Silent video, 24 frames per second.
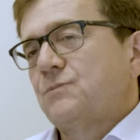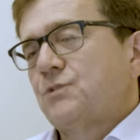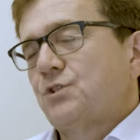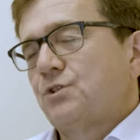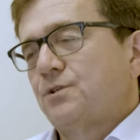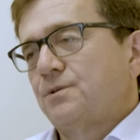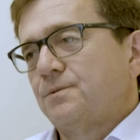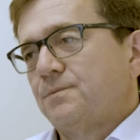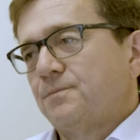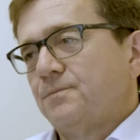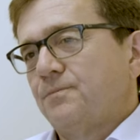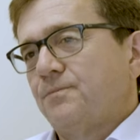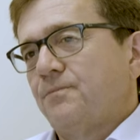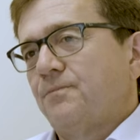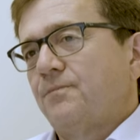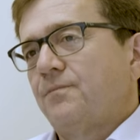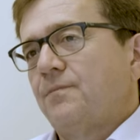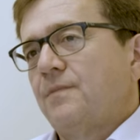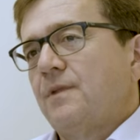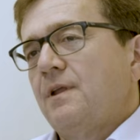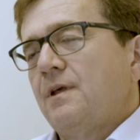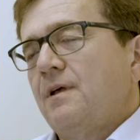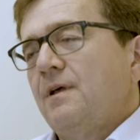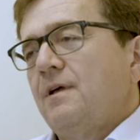Sure.
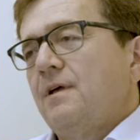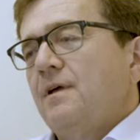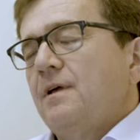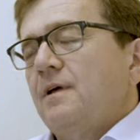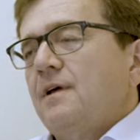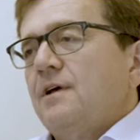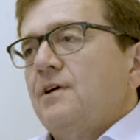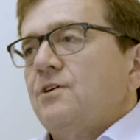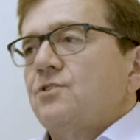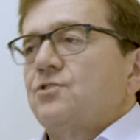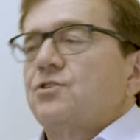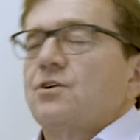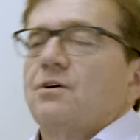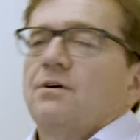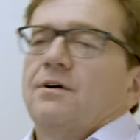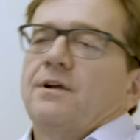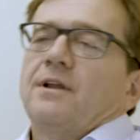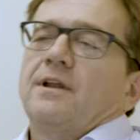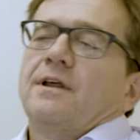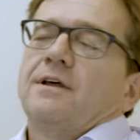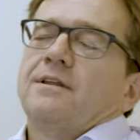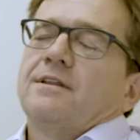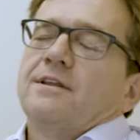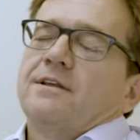Sure,
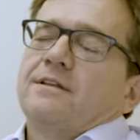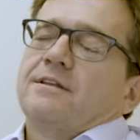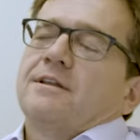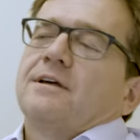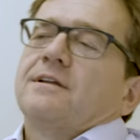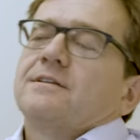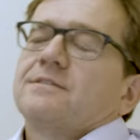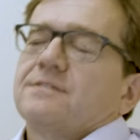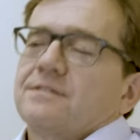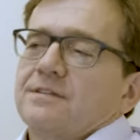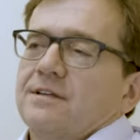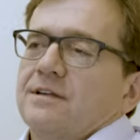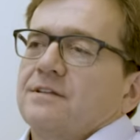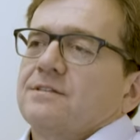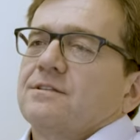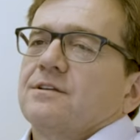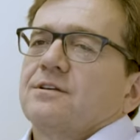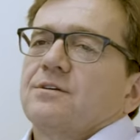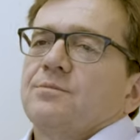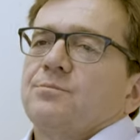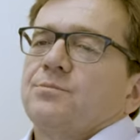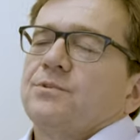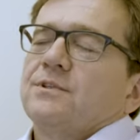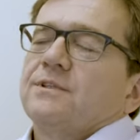and I think that's
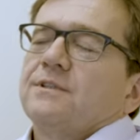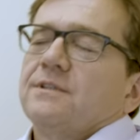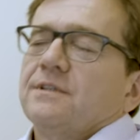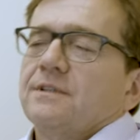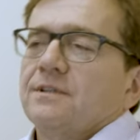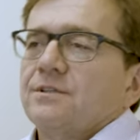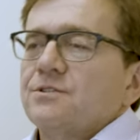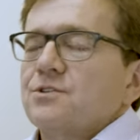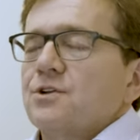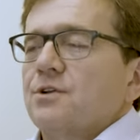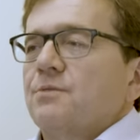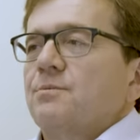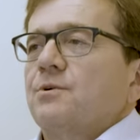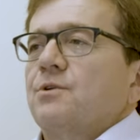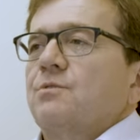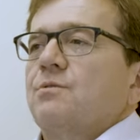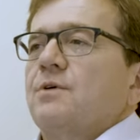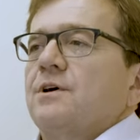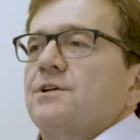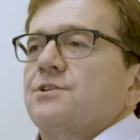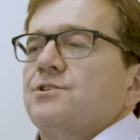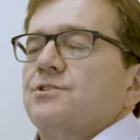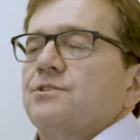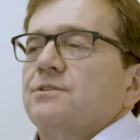a completely legitimate
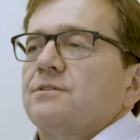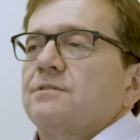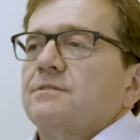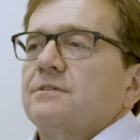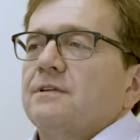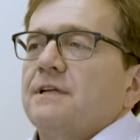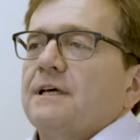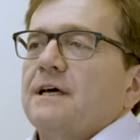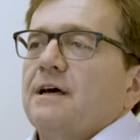question.